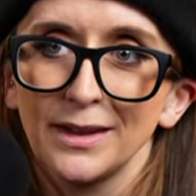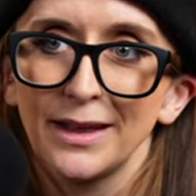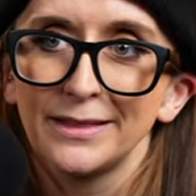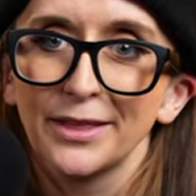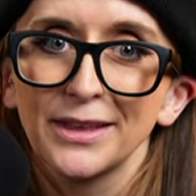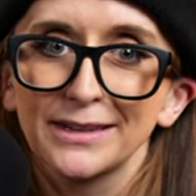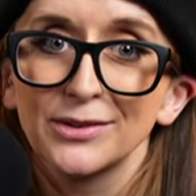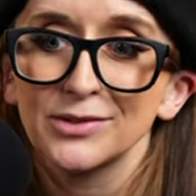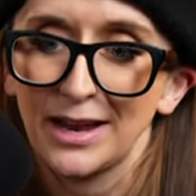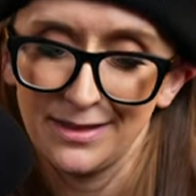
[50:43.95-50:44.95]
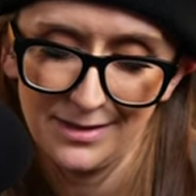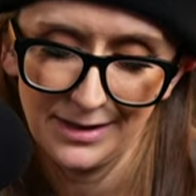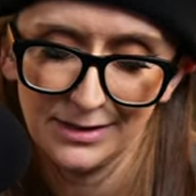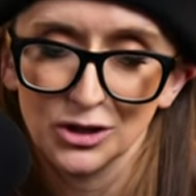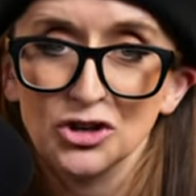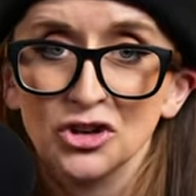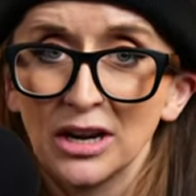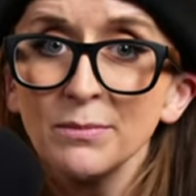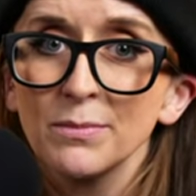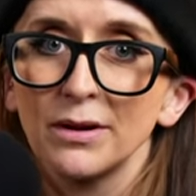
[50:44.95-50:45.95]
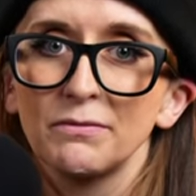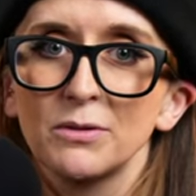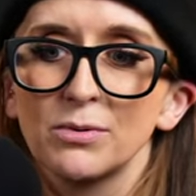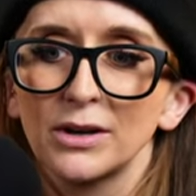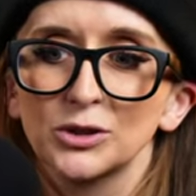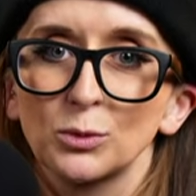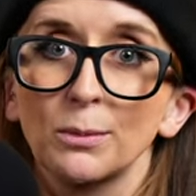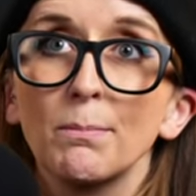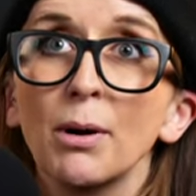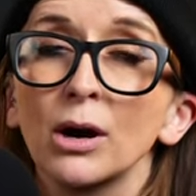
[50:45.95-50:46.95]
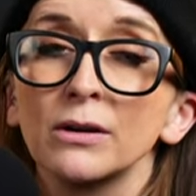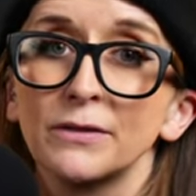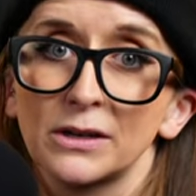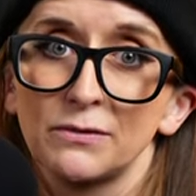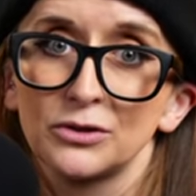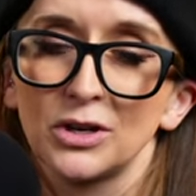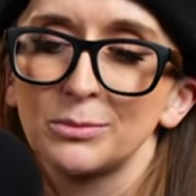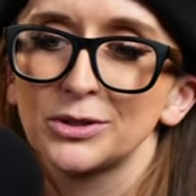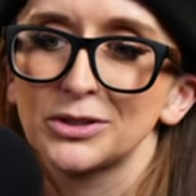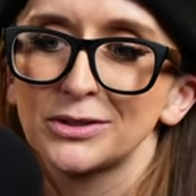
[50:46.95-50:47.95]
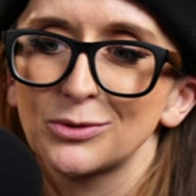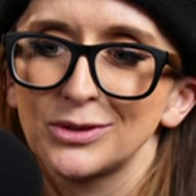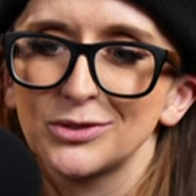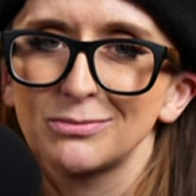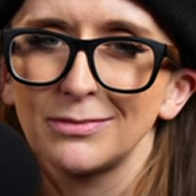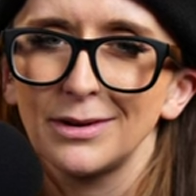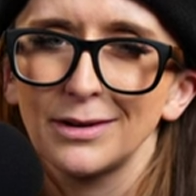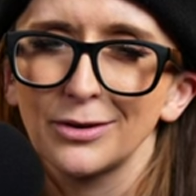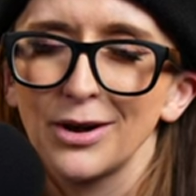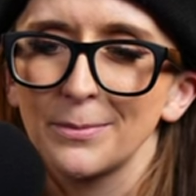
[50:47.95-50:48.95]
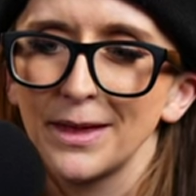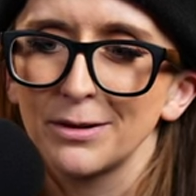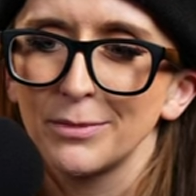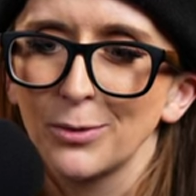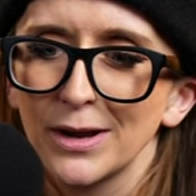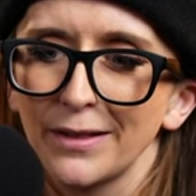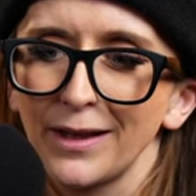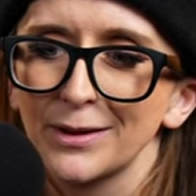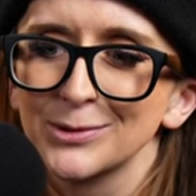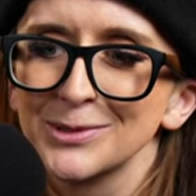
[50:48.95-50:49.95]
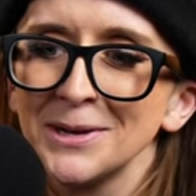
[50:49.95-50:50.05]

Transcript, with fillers: and the thickness and like the shape of the brush were perfect for dry brushing. So I just I grabbed that on my way out of the house